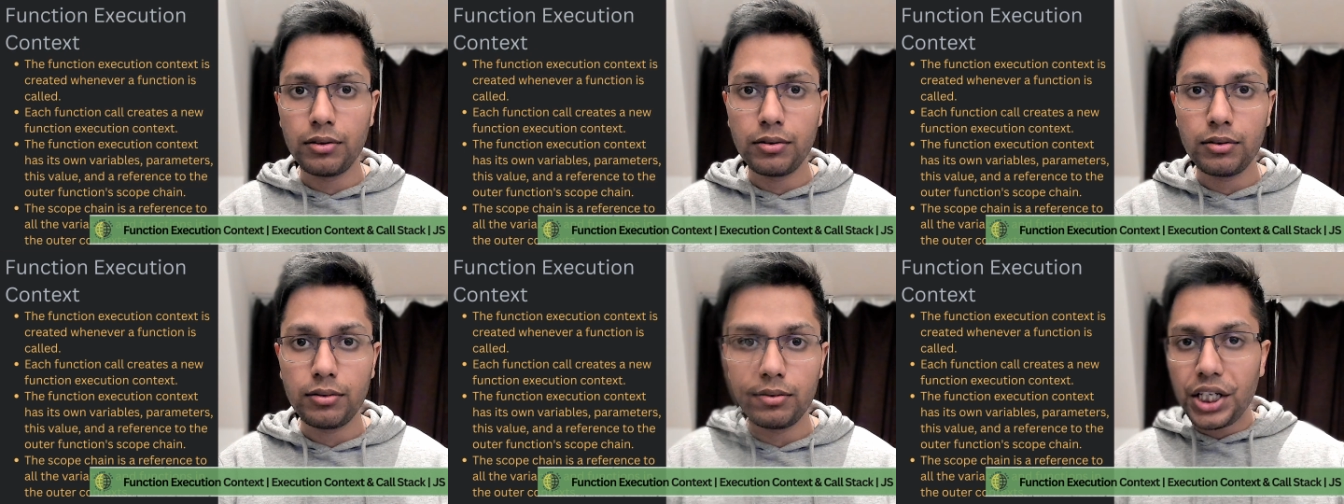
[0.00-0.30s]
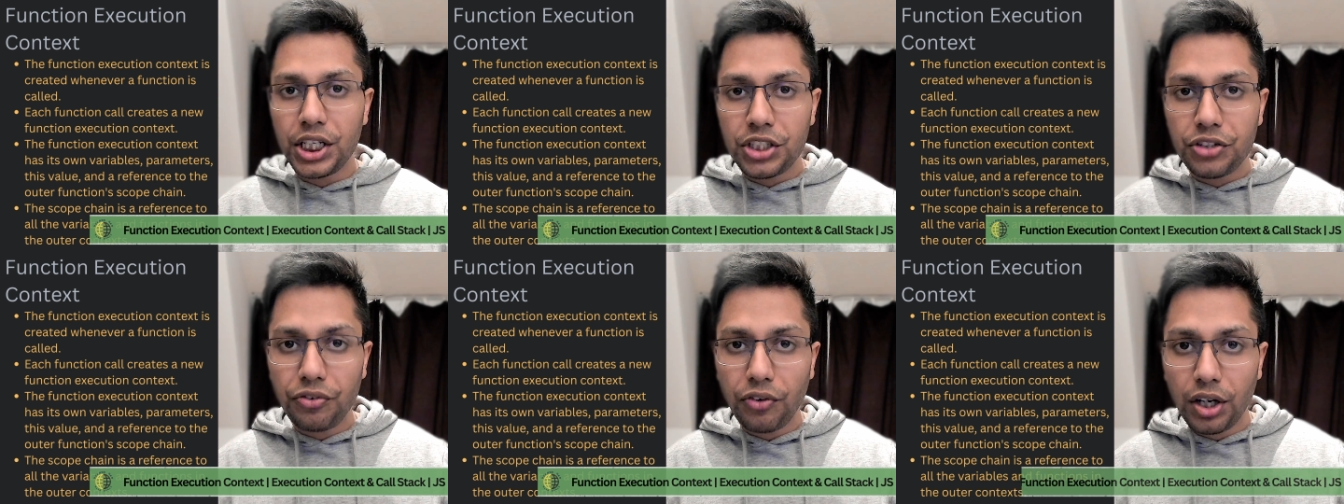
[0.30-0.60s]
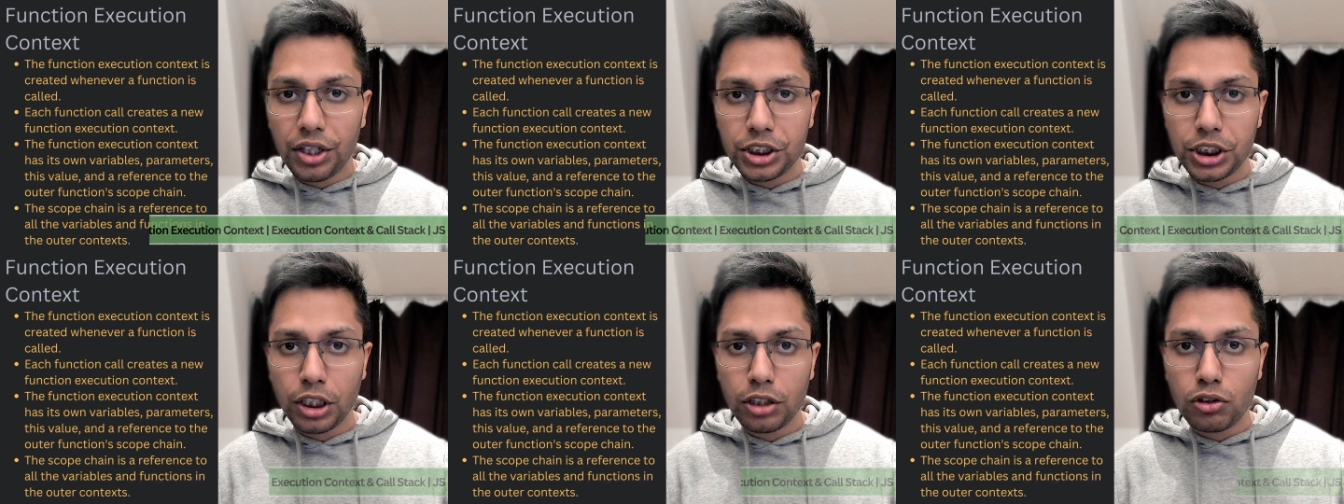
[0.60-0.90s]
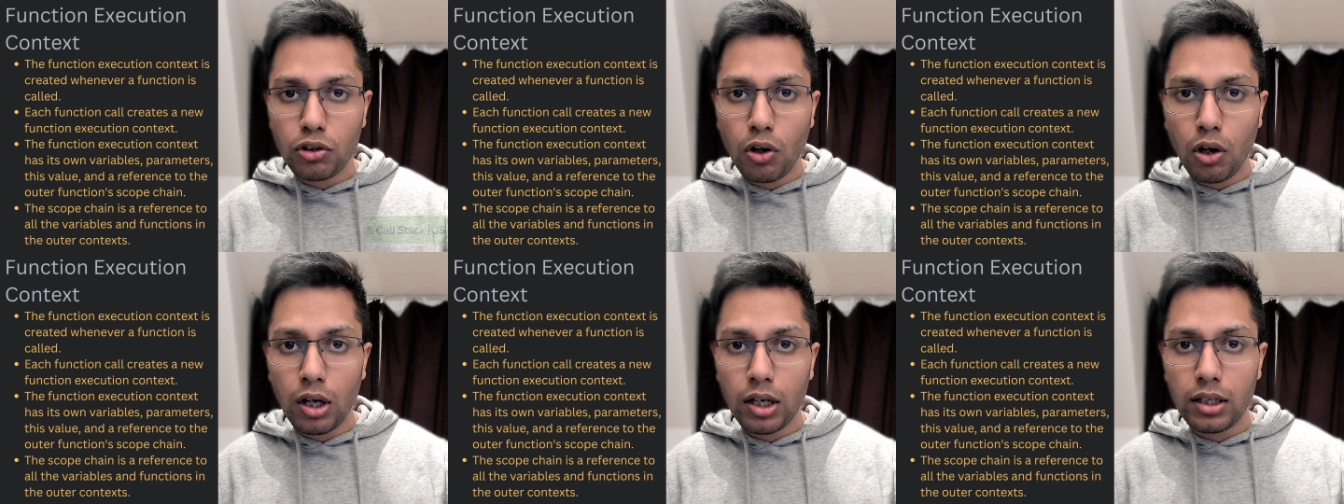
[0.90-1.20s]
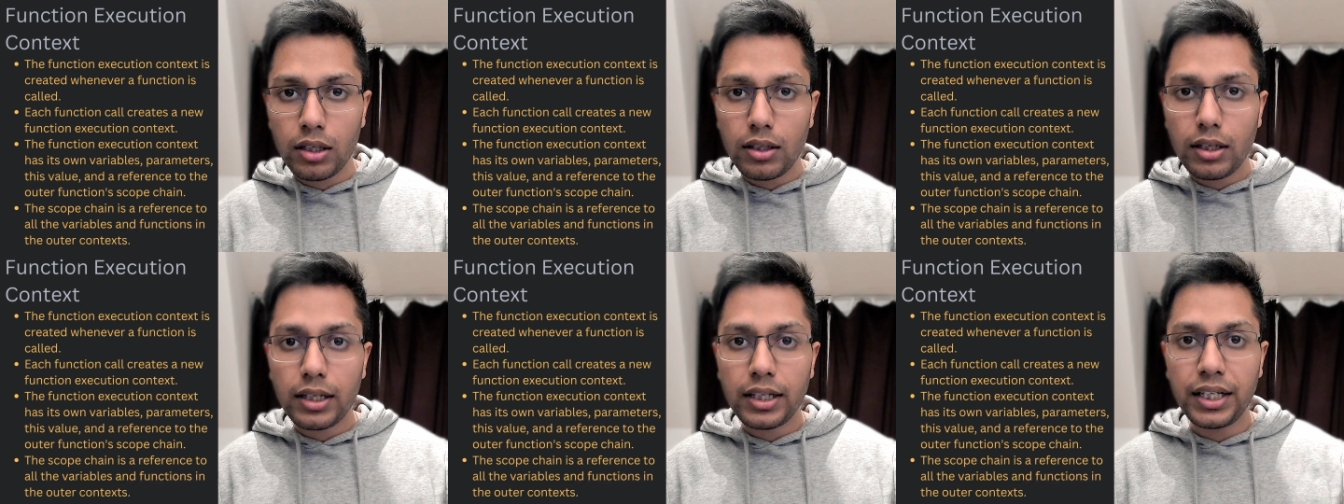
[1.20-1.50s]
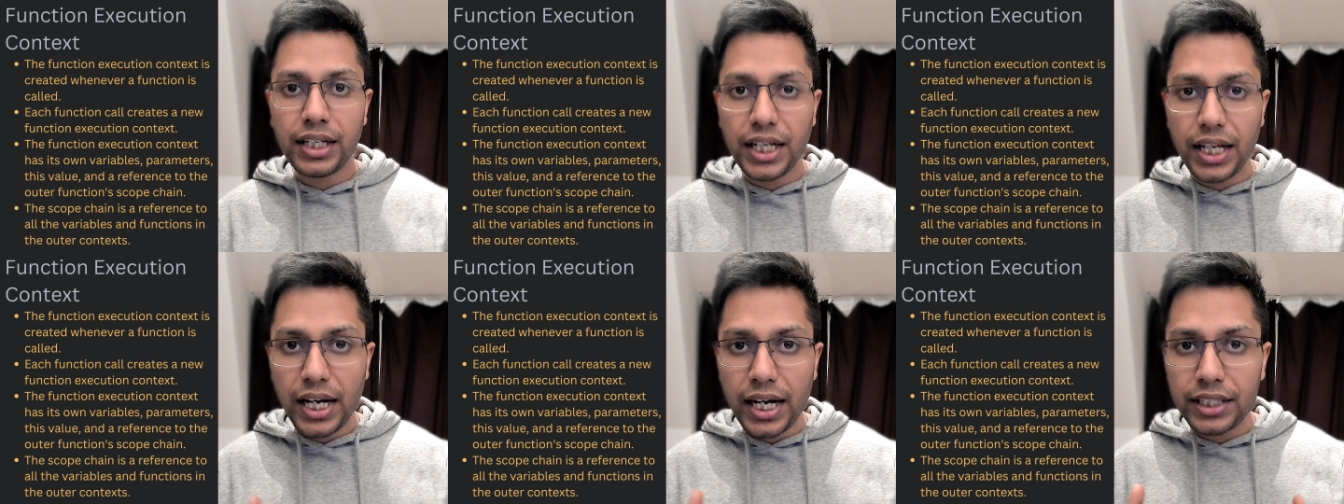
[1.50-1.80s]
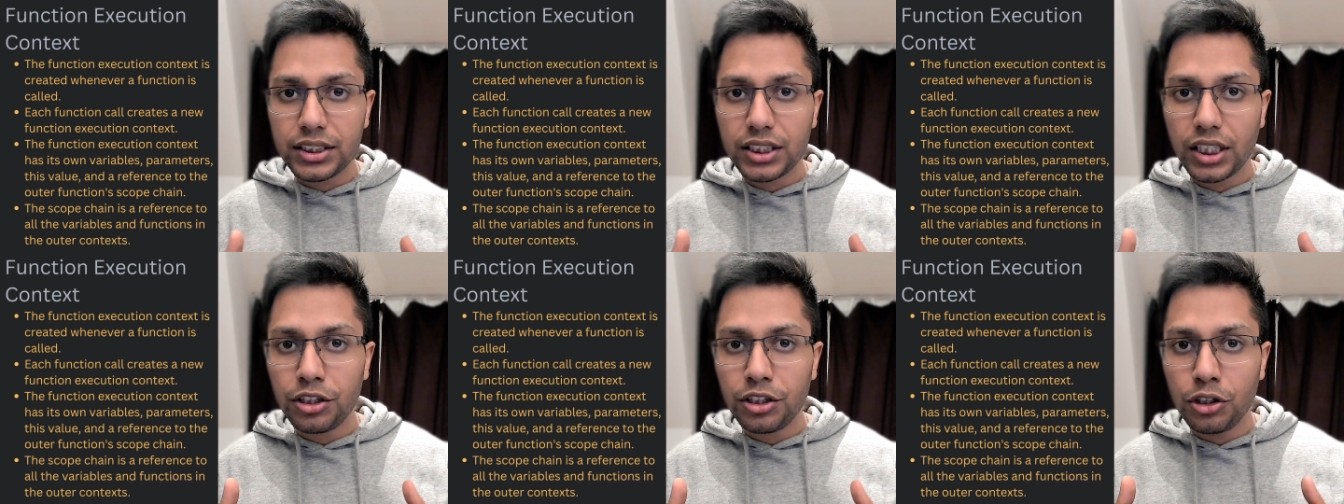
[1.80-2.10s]
Each function call
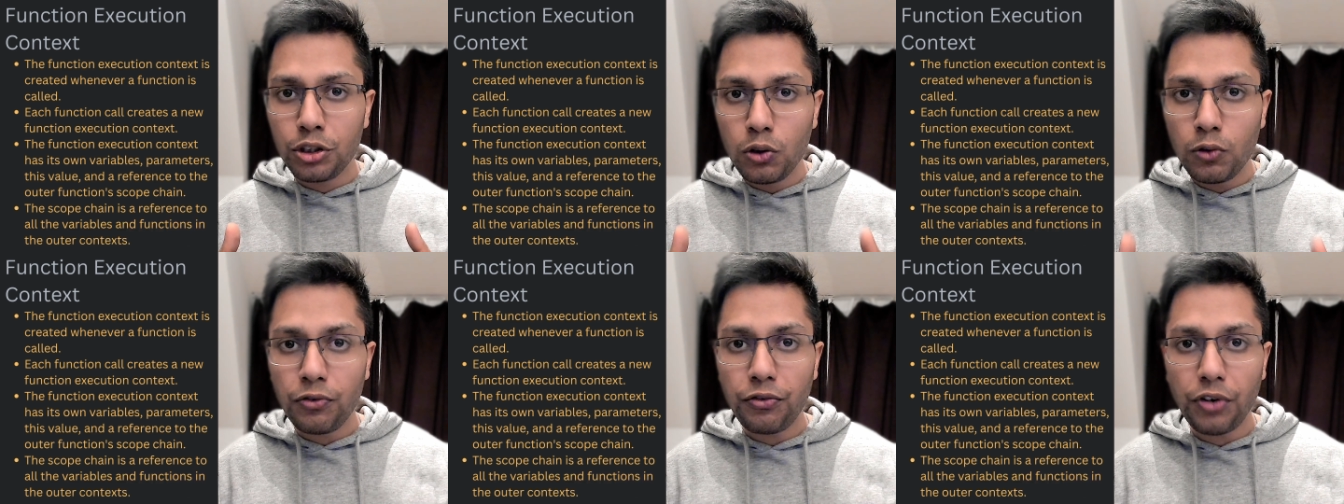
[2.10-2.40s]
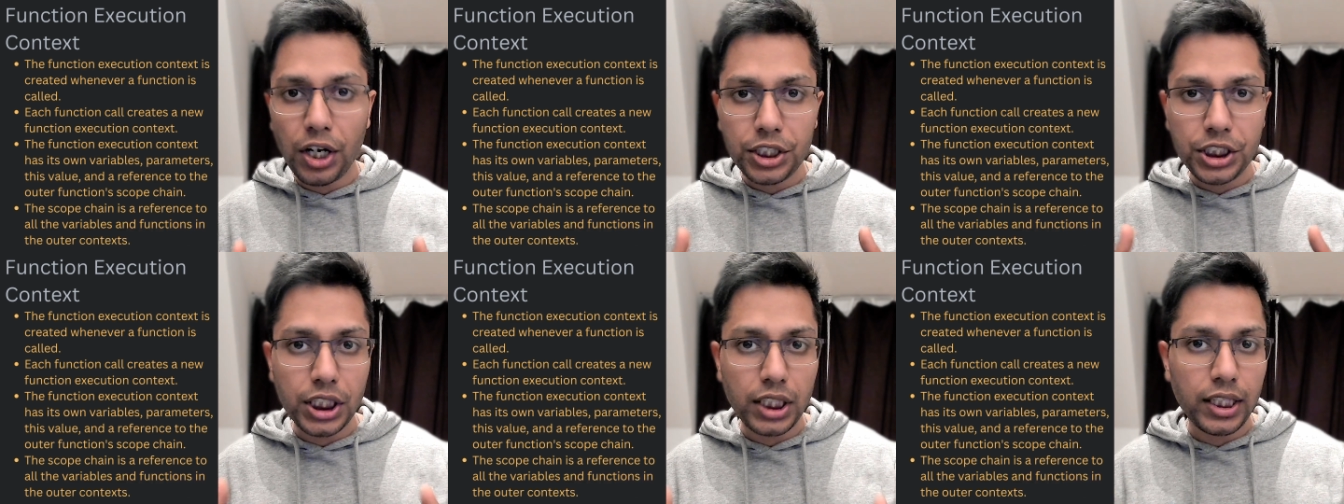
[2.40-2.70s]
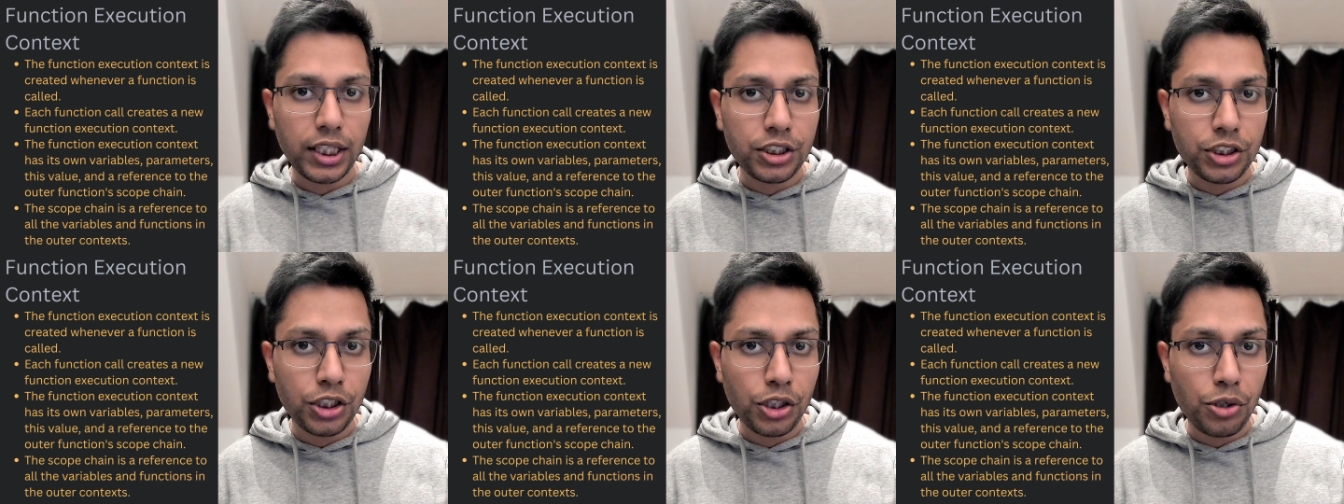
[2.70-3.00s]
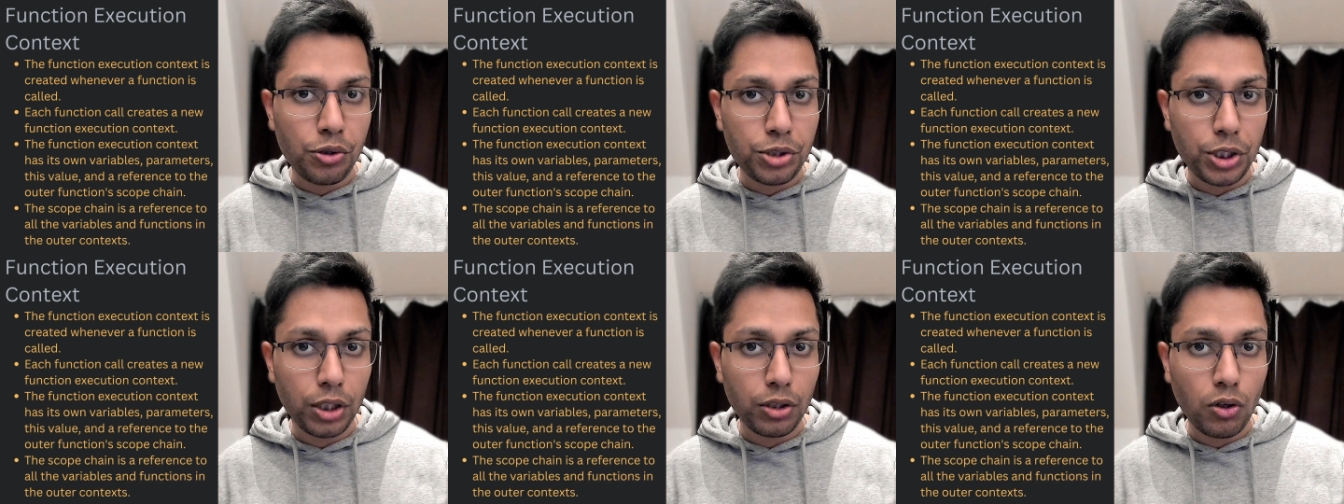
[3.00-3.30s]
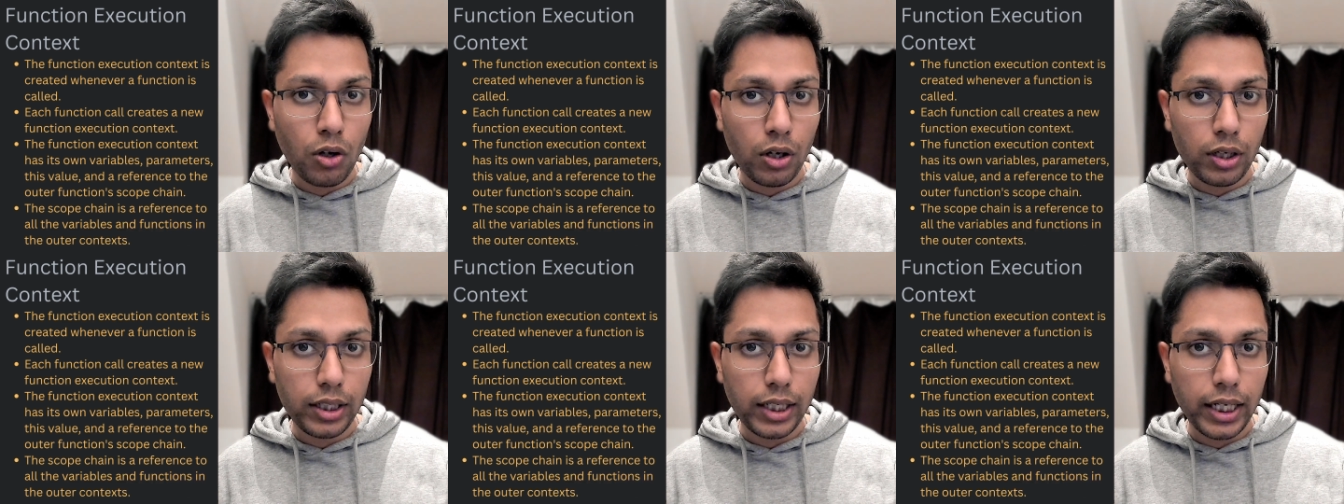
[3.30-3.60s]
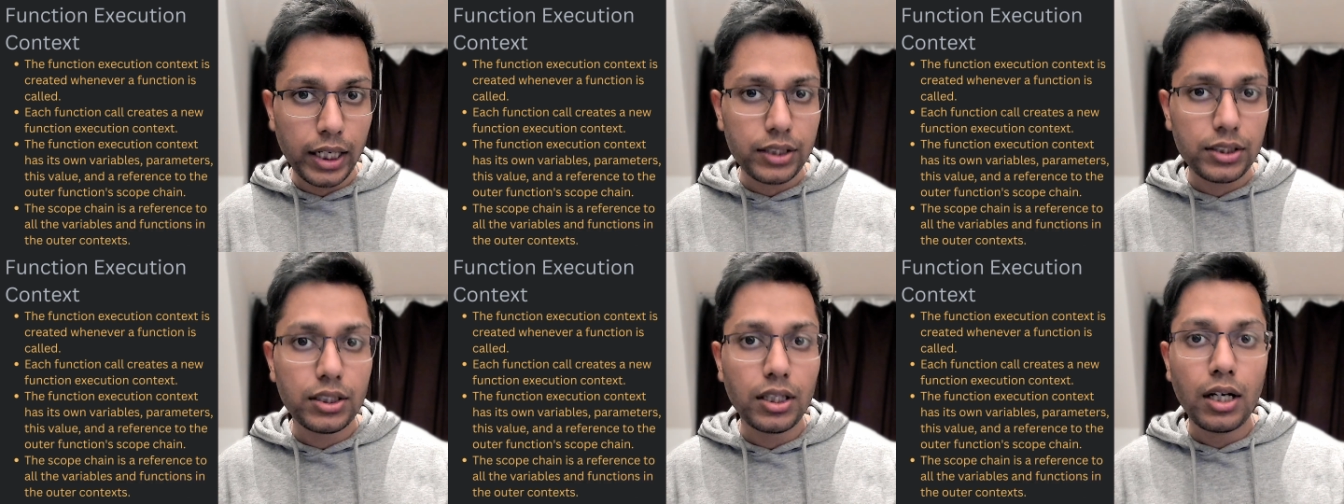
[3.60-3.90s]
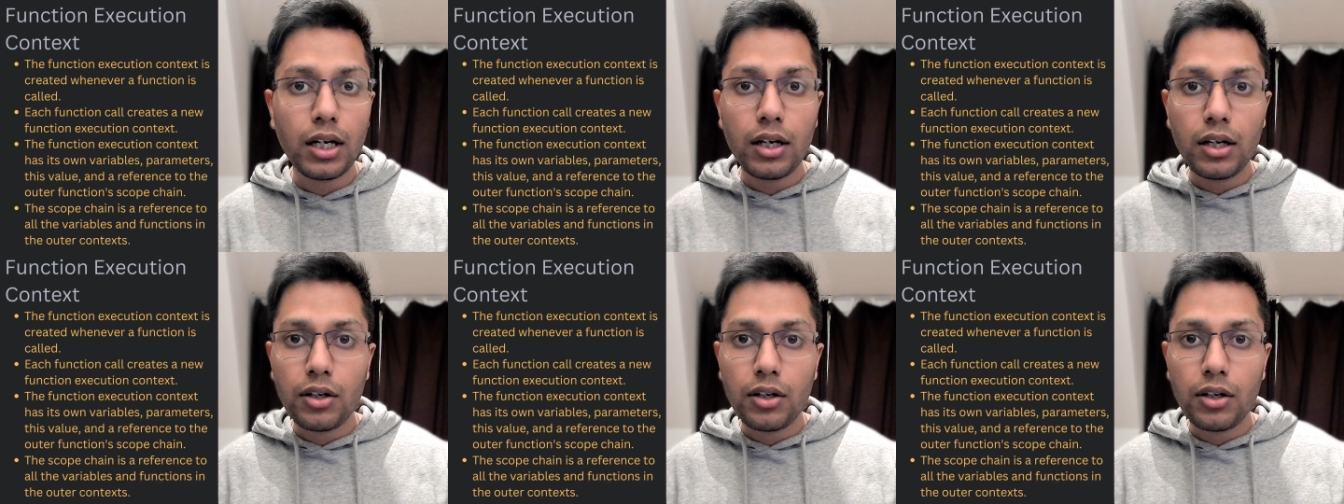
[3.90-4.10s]
creates a new function execution context